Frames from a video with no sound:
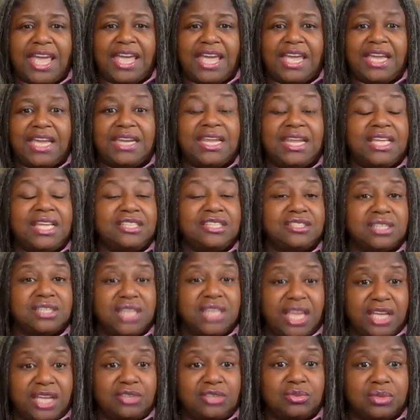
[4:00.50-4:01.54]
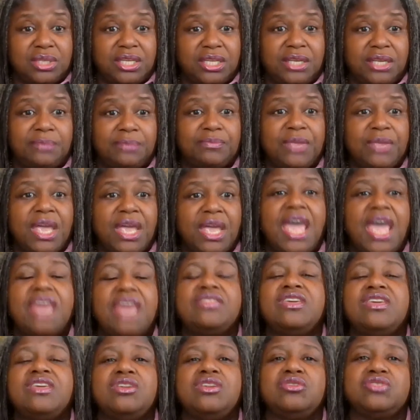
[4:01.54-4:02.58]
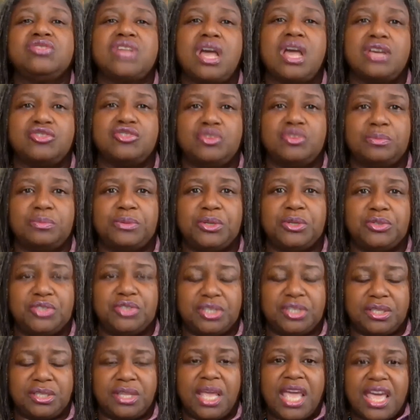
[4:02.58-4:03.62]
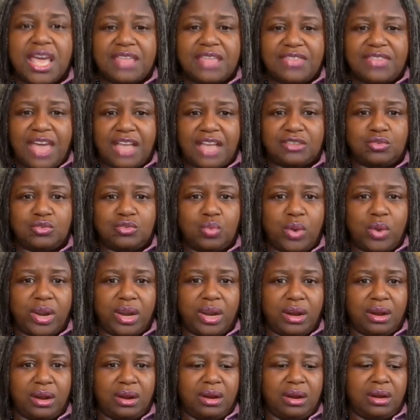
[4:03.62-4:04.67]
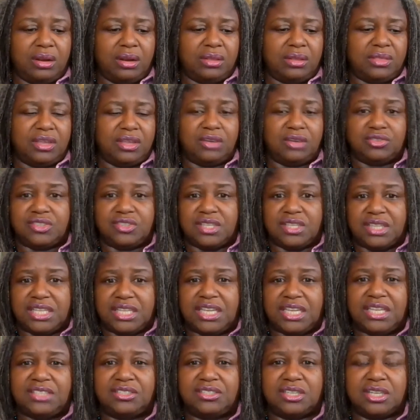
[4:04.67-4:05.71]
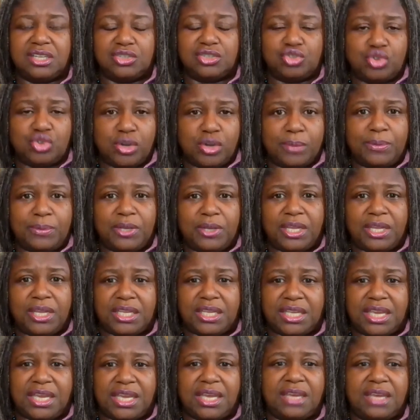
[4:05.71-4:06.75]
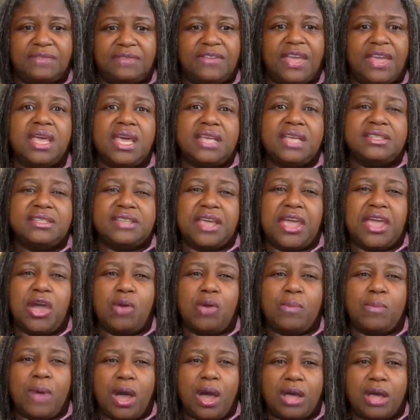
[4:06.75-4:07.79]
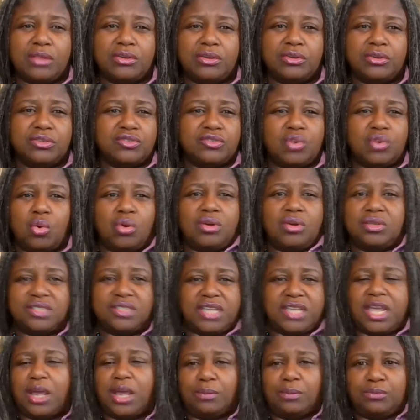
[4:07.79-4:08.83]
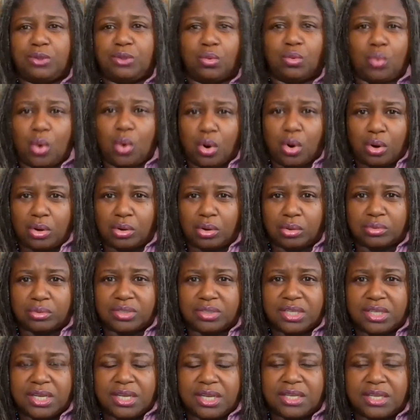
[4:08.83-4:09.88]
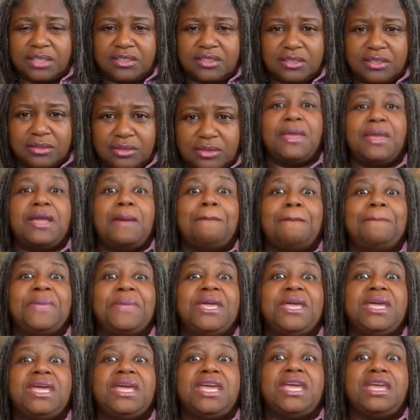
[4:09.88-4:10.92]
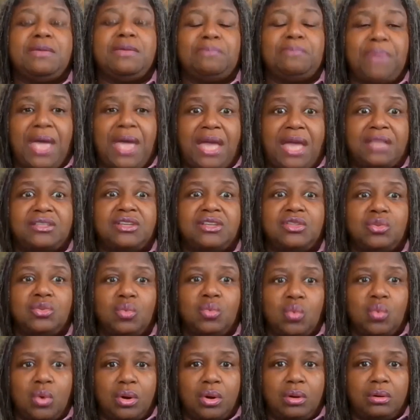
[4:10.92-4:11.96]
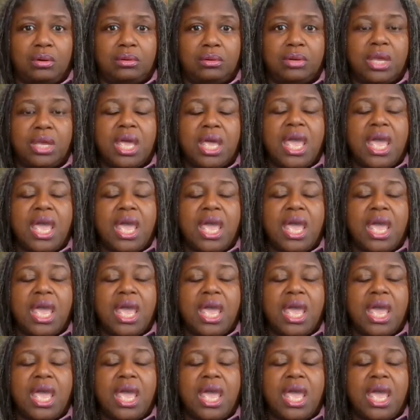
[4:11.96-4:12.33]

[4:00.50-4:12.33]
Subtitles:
and intellectually. And then there's contribution. That's where there's the need to contribute and give to help others or to help the world to make a big impact in the world.